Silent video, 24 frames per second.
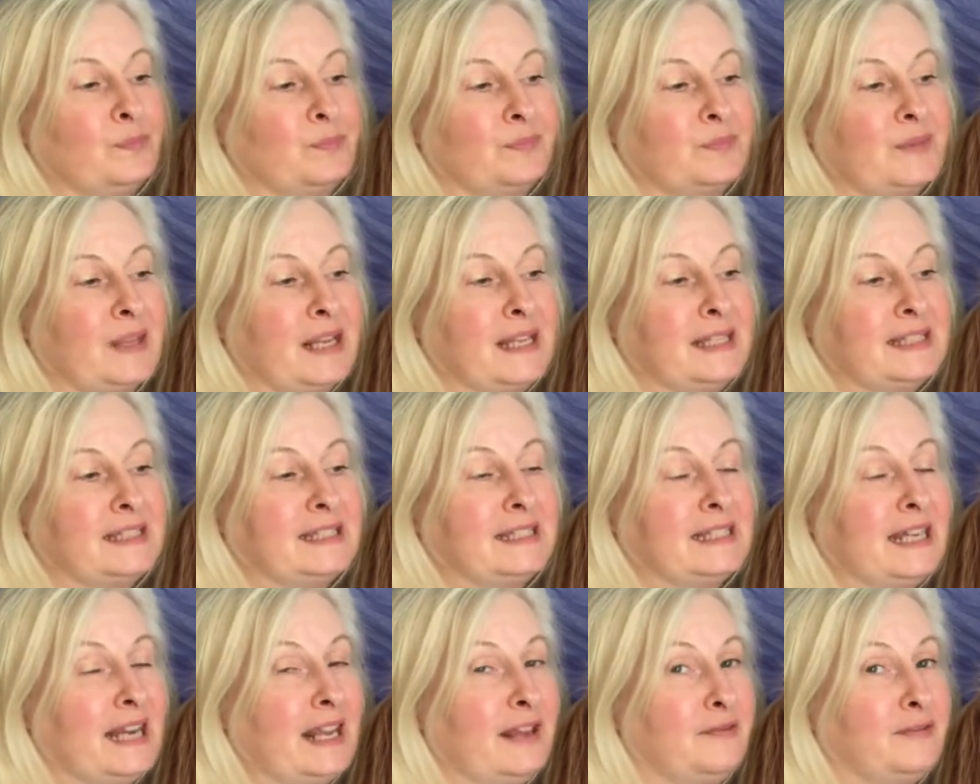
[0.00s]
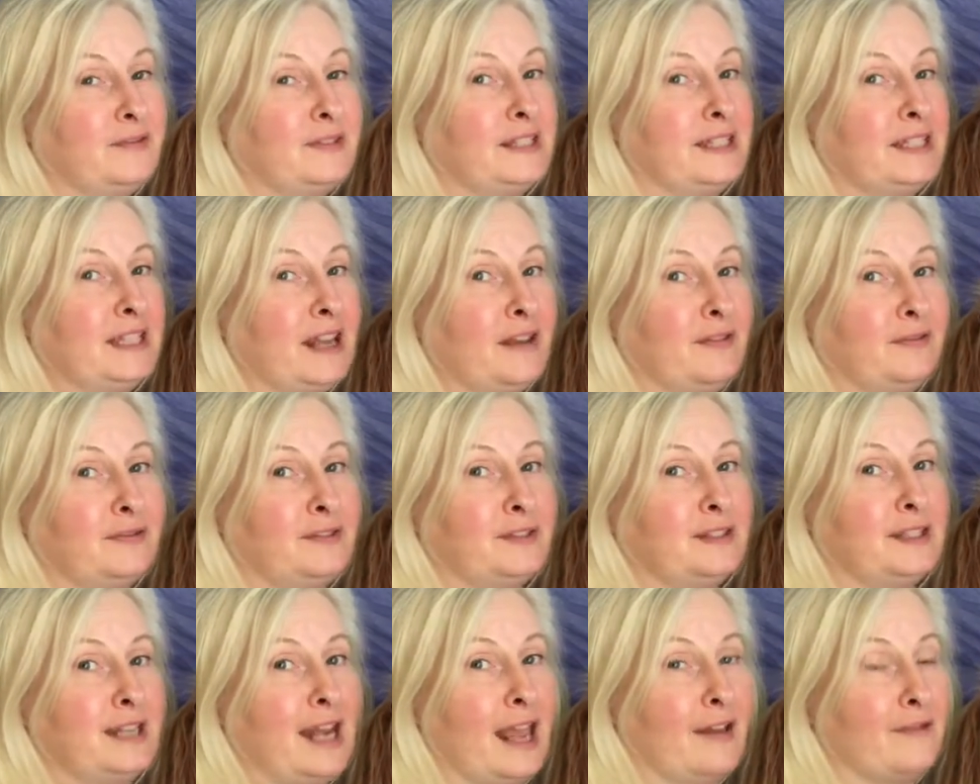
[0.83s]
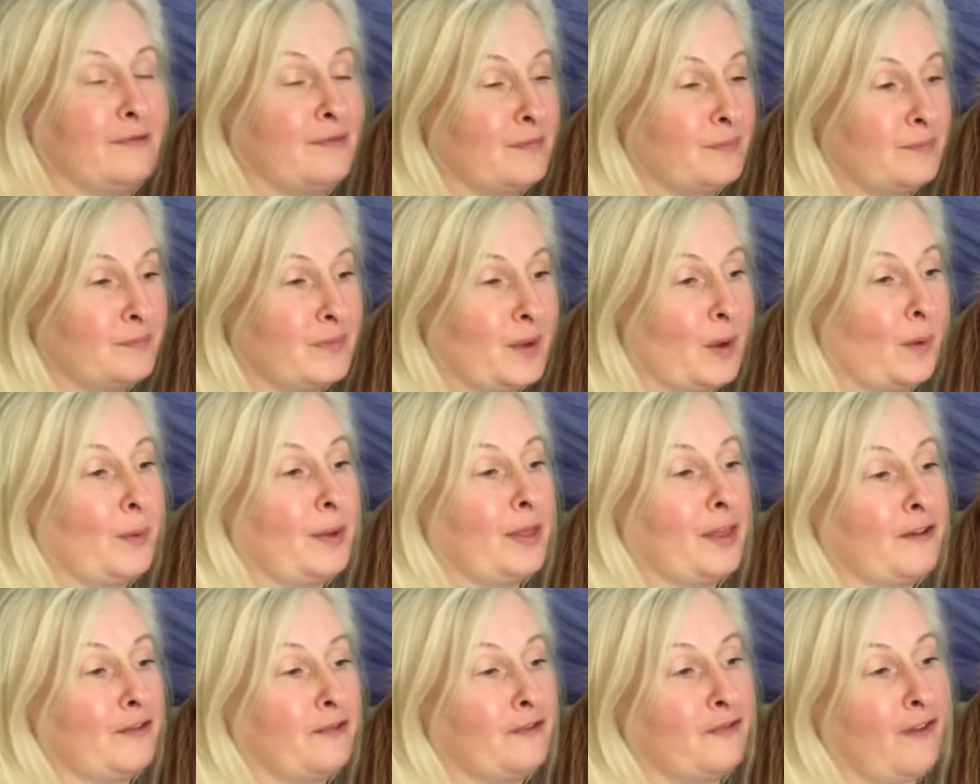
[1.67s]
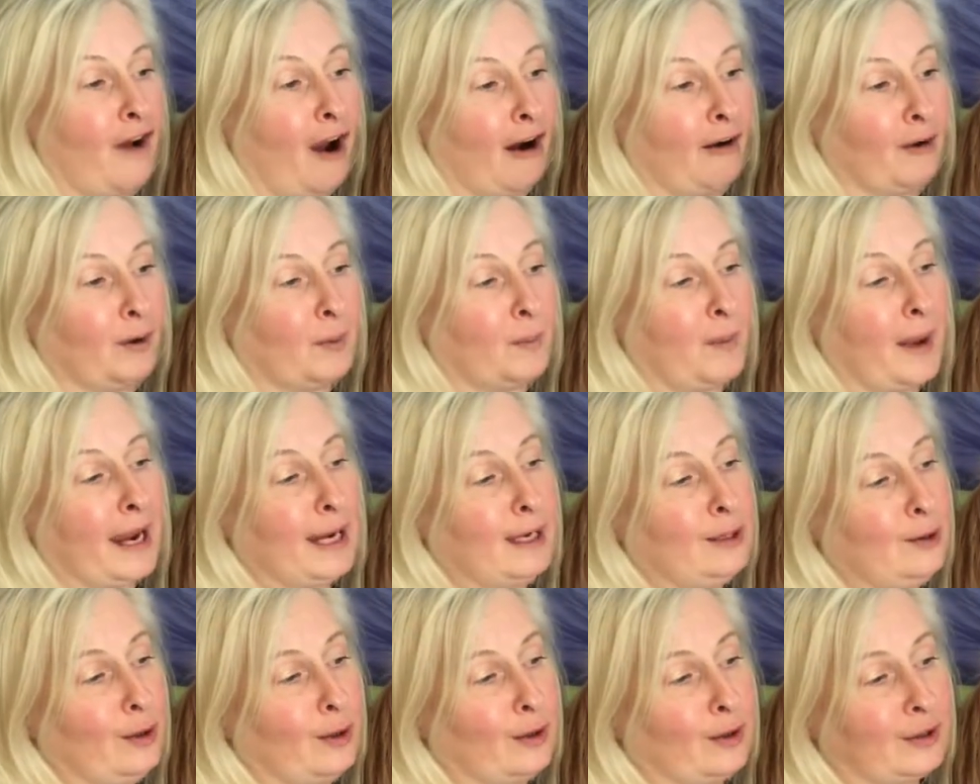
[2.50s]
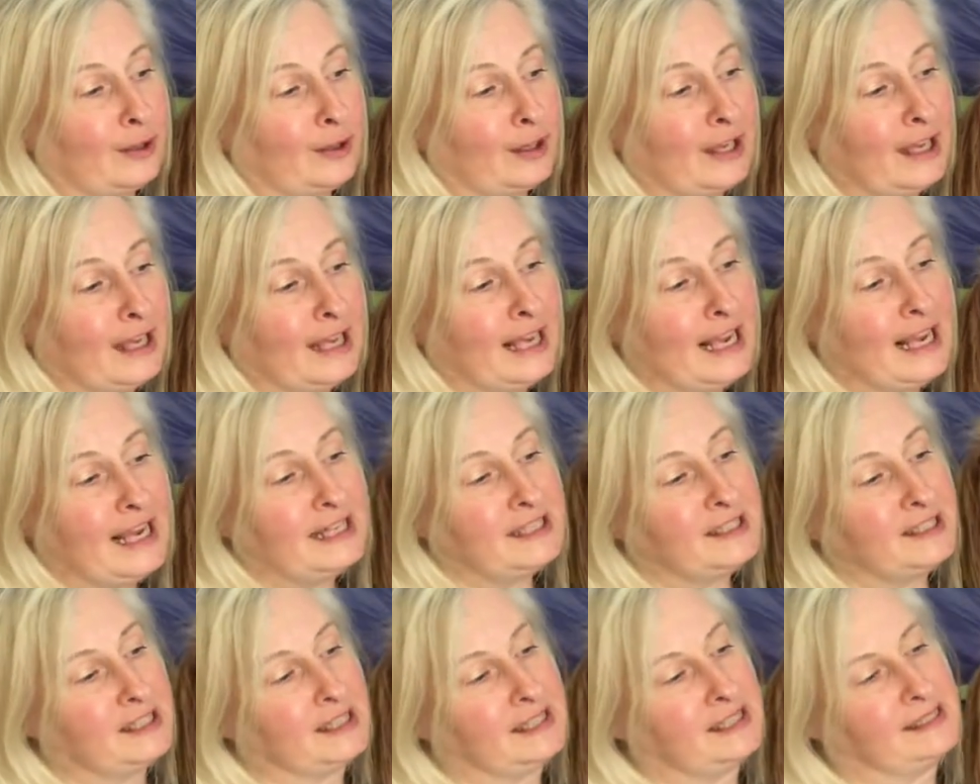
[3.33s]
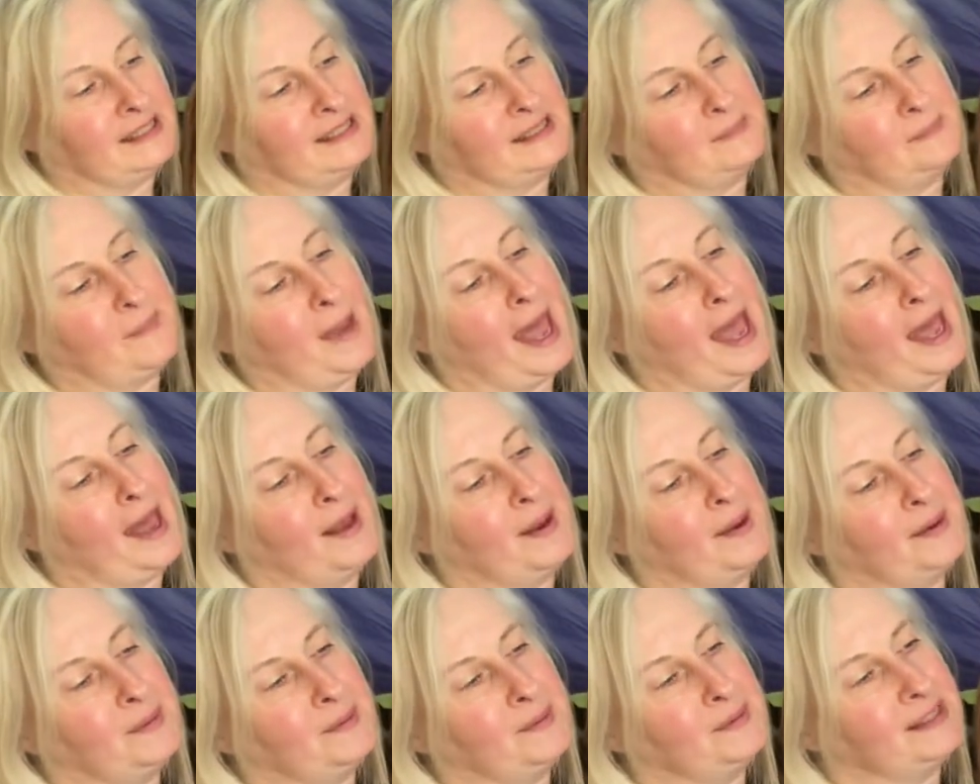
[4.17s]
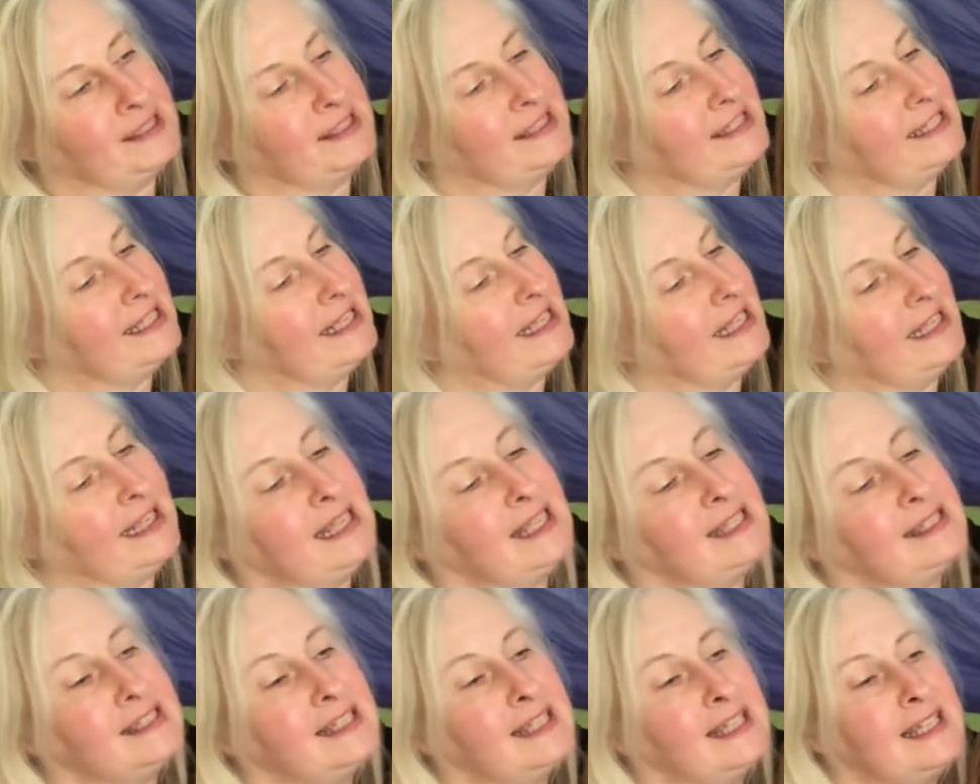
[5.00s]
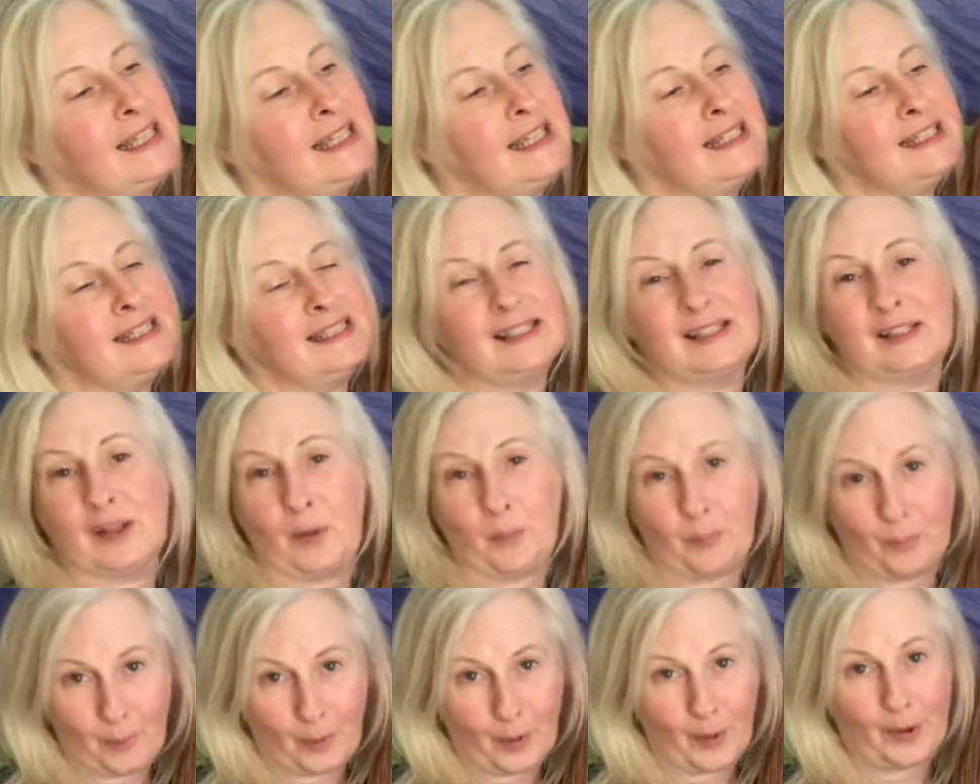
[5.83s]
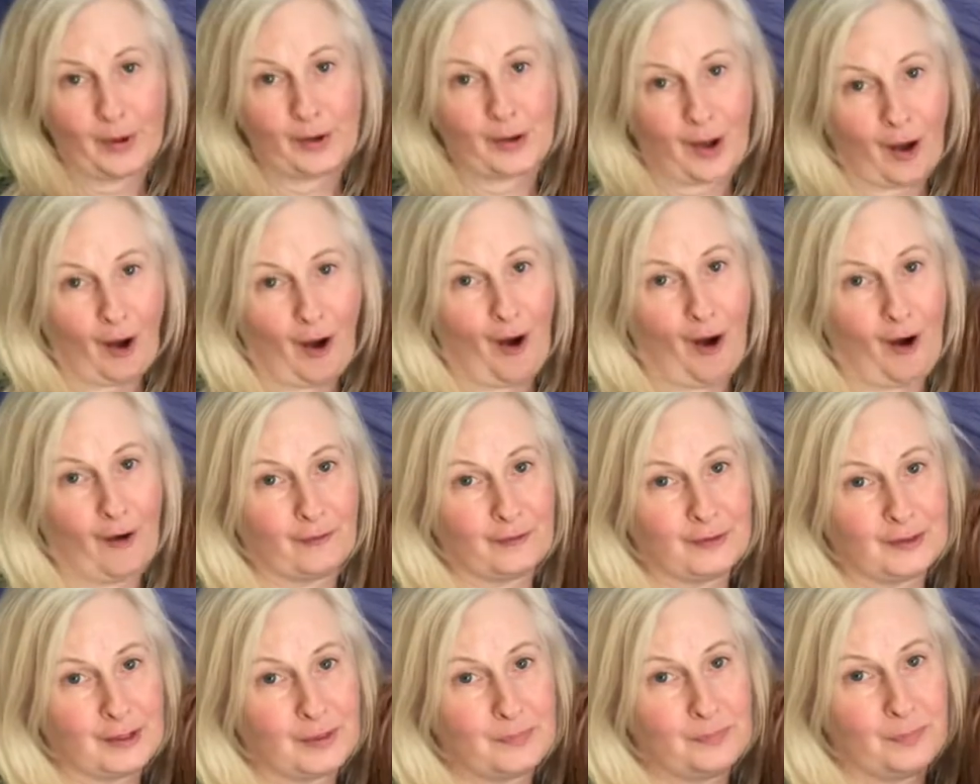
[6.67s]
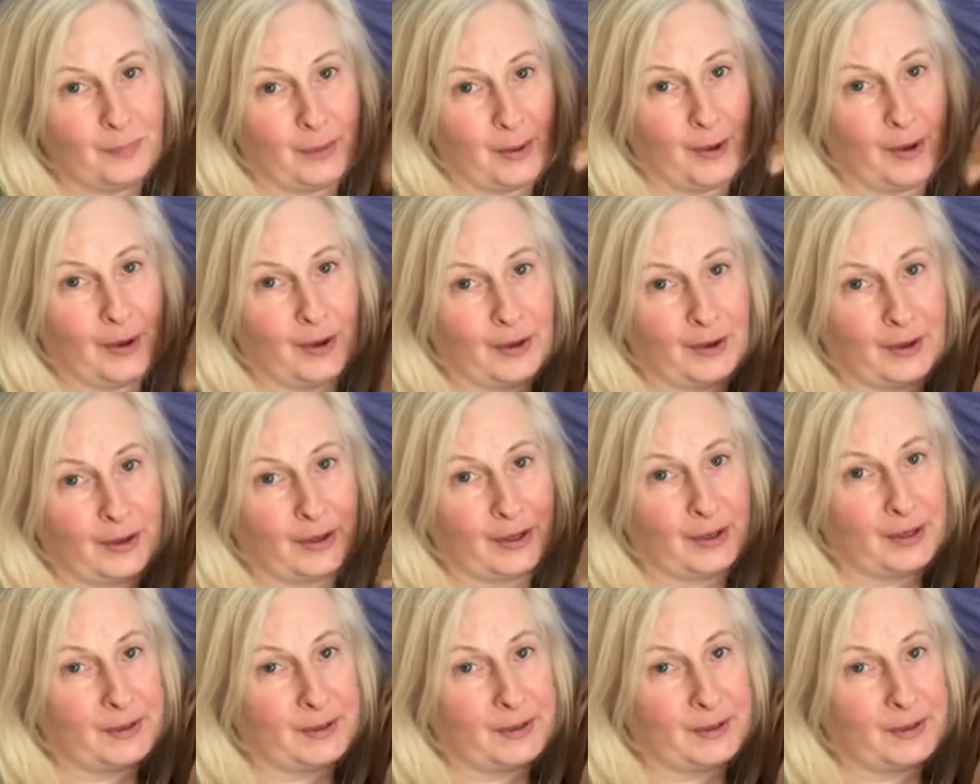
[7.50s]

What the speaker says: Sniff, sniff, sniff, with a faraway look. She smells and she listens to book after book.